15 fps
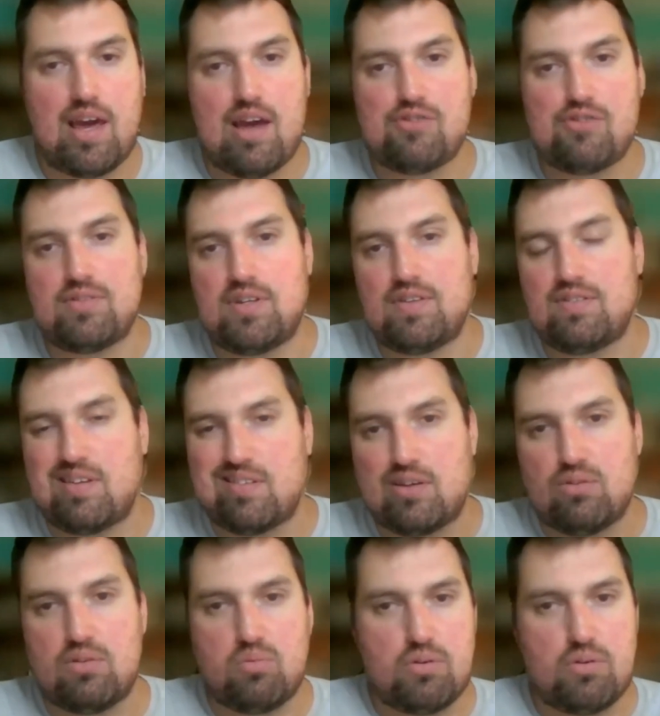casualties, that's
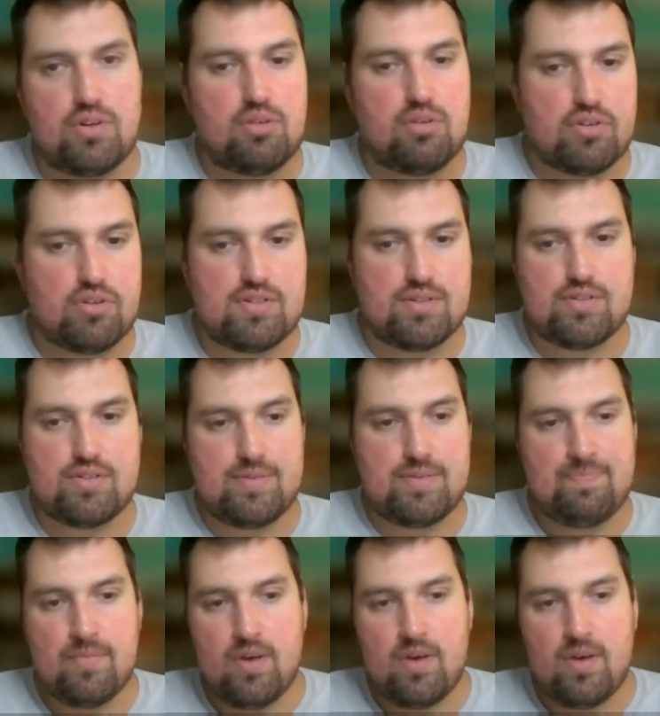killed and wounded and prisoners.